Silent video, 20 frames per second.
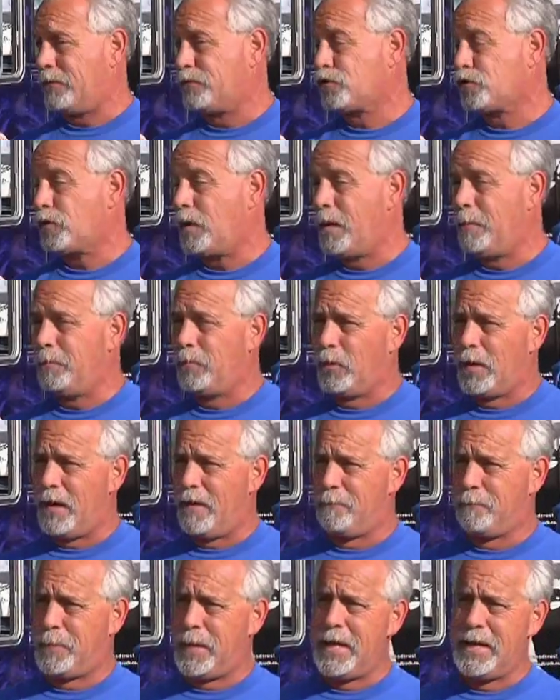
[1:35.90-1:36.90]
have shrimp, we
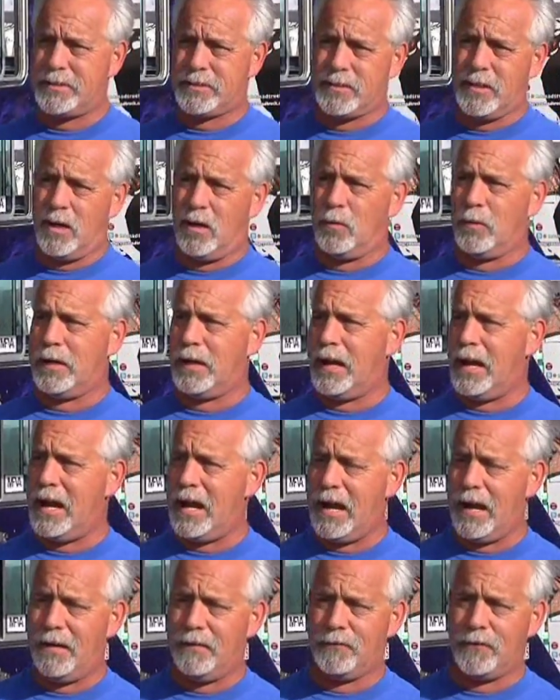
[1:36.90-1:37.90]
have pizza, we
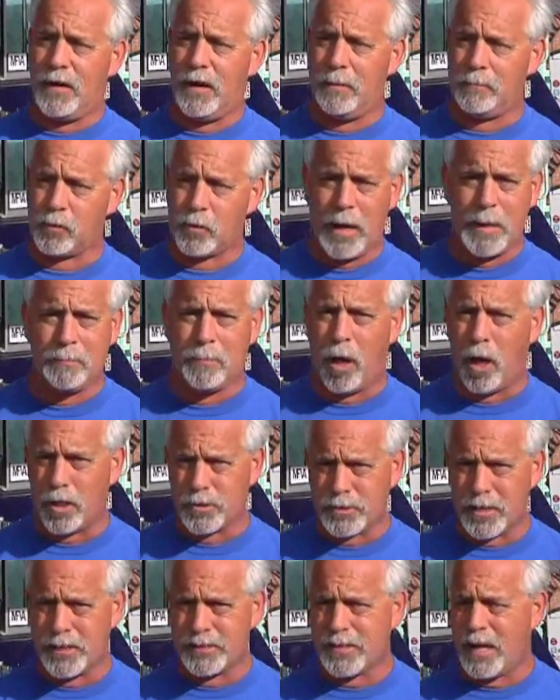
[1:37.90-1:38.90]
have um, great
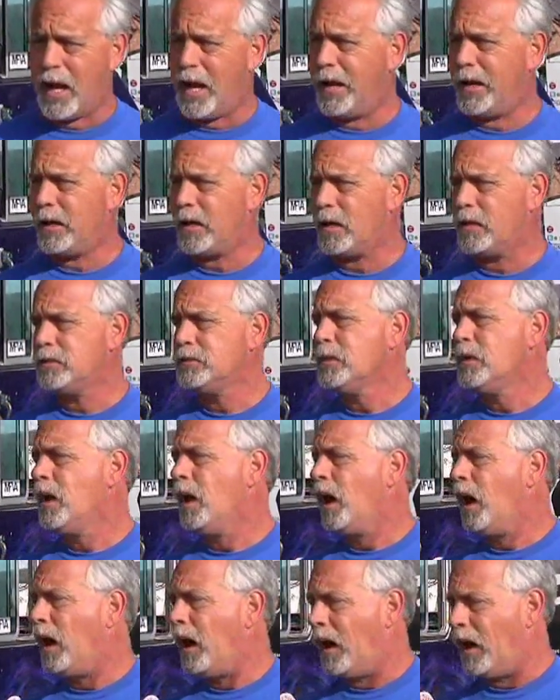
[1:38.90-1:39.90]
balls on tire,
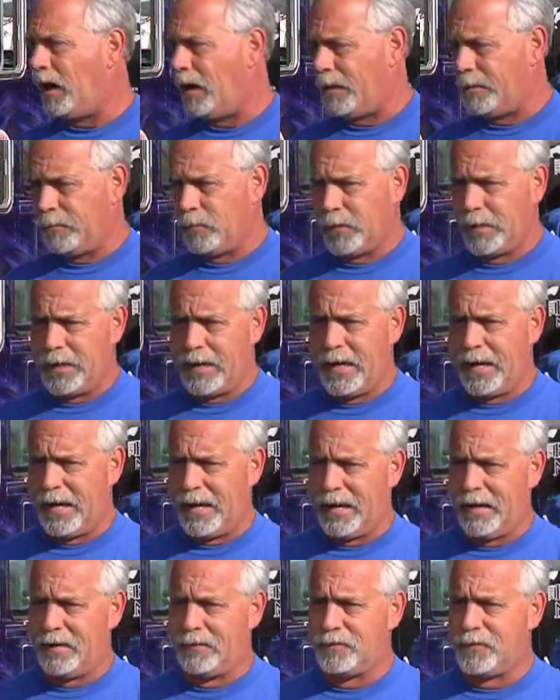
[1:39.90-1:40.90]
um, we
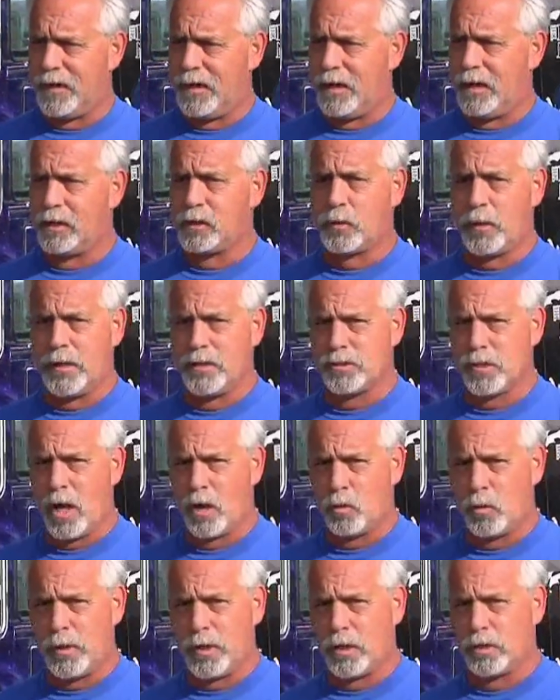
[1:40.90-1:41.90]
have uh, Greens
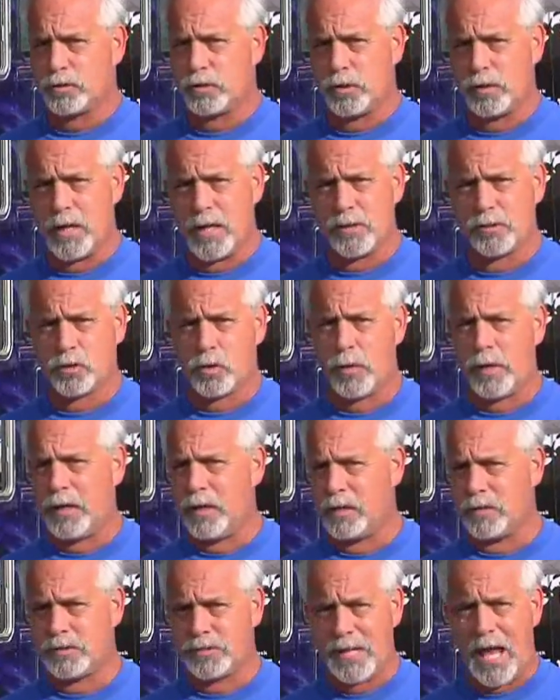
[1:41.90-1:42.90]
on Wheels, who does
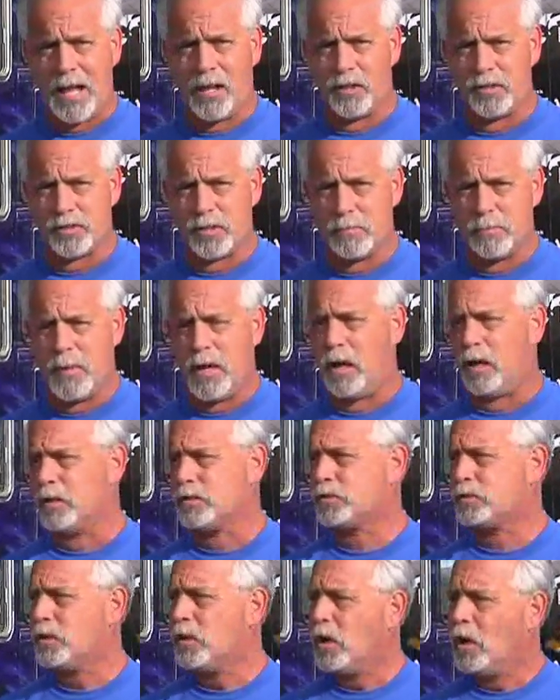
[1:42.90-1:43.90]
green uh, salads and
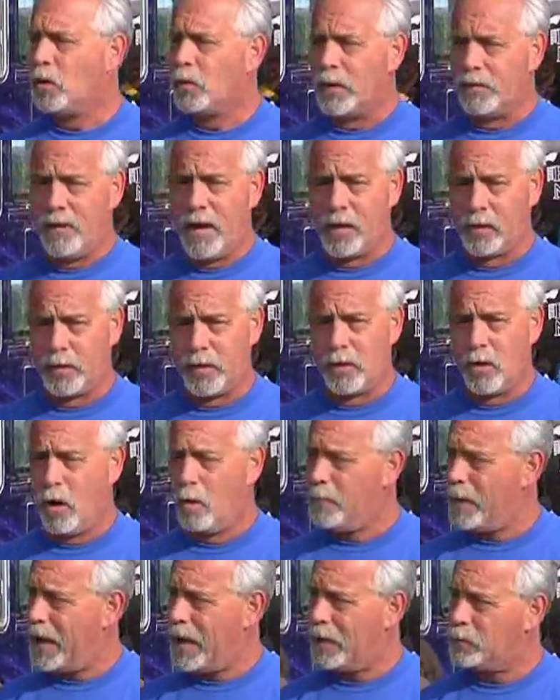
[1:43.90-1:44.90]
melts. We have Hungry
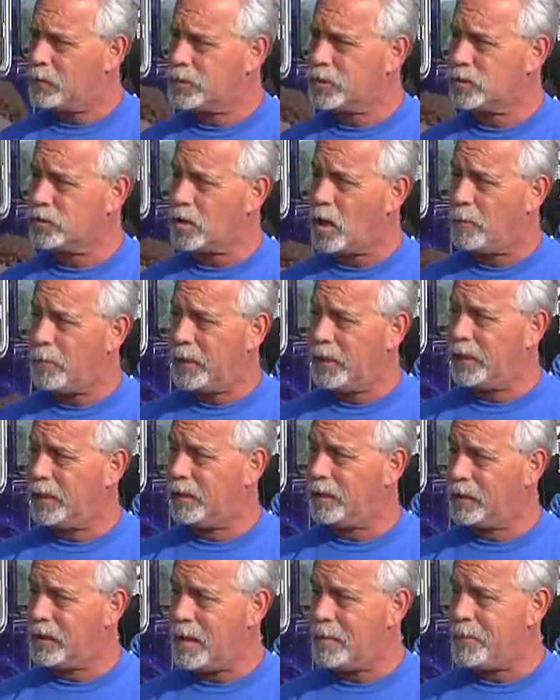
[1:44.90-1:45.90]
Nomad, which is
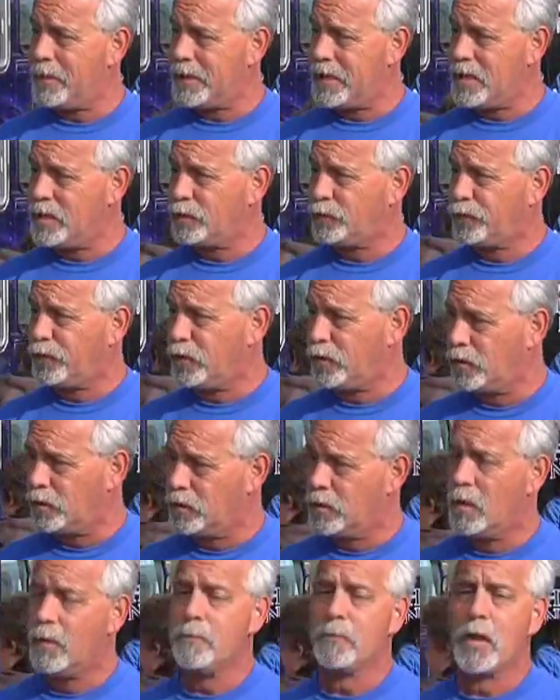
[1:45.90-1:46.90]
Armenian and Lebanese food.